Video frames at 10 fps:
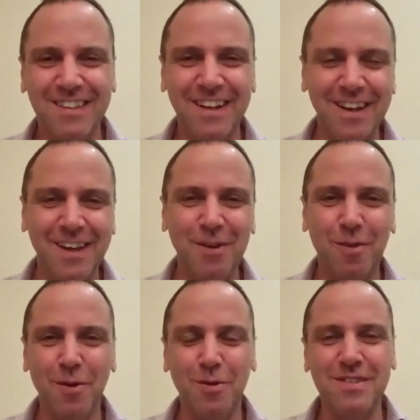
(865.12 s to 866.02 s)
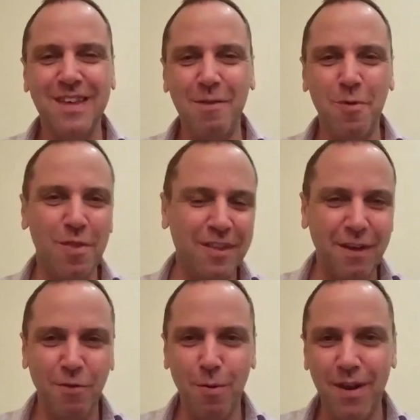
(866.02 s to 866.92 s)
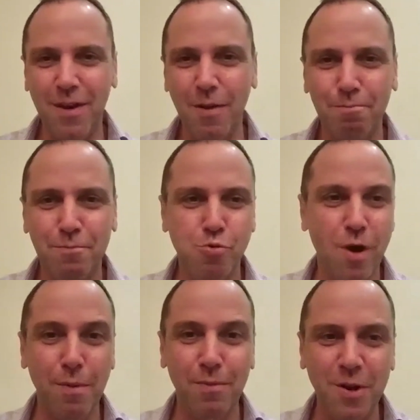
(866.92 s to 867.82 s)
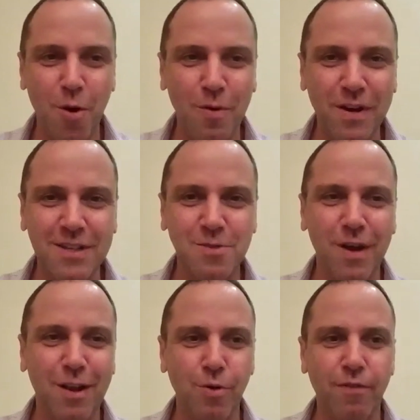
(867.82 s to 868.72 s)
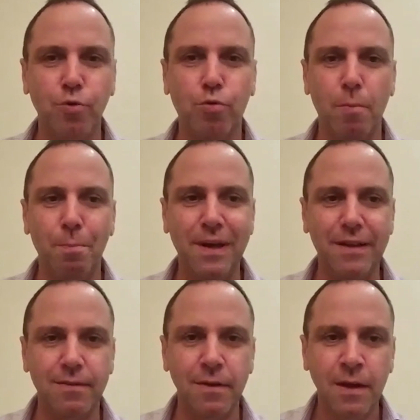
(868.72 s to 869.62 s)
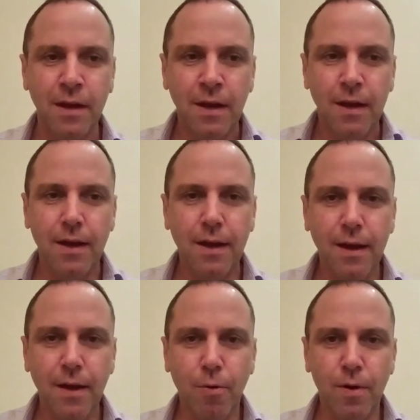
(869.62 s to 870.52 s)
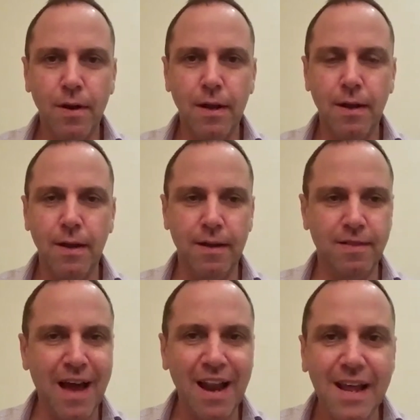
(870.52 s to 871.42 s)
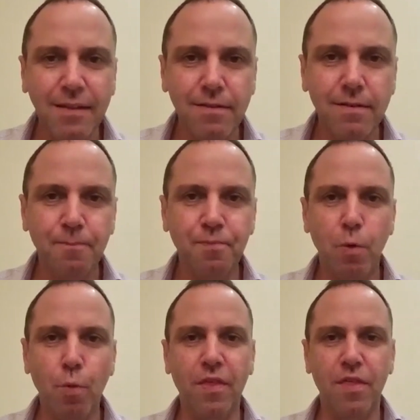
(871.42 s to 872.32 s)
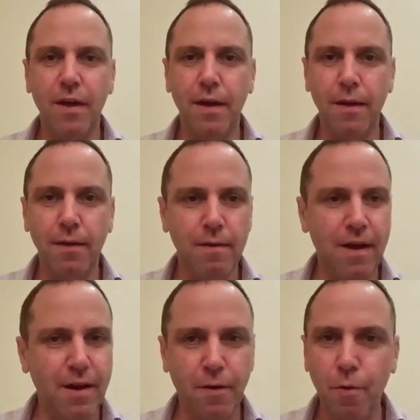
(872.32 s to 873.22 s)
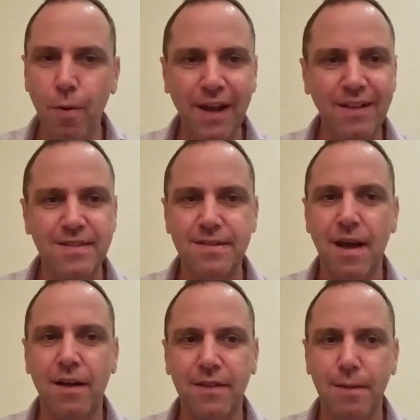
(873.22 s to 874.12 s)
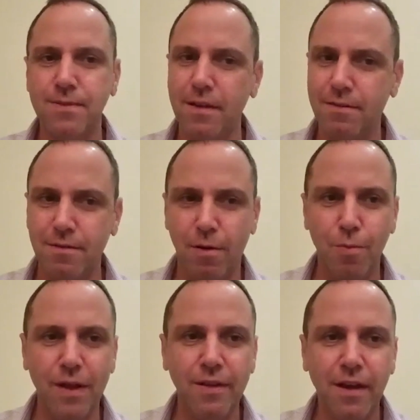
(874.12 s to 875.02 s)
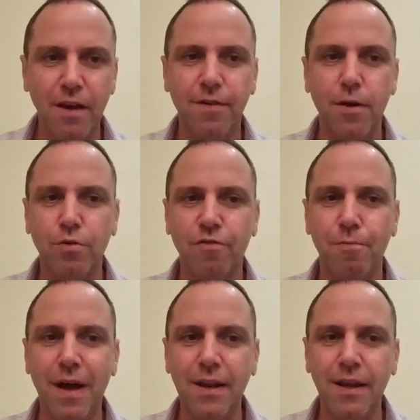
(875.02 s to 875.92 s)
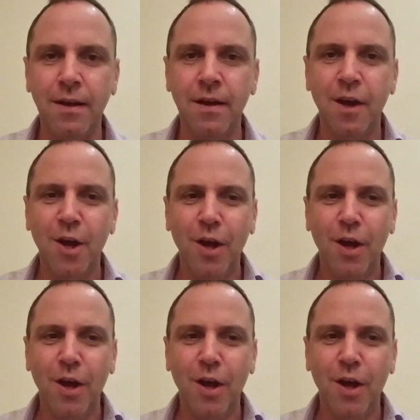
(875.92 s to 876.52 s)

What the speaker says: Suddenly, you are not someone that everyone probably know in Israel. You have to compete on talent with great startups that already have a lot of money.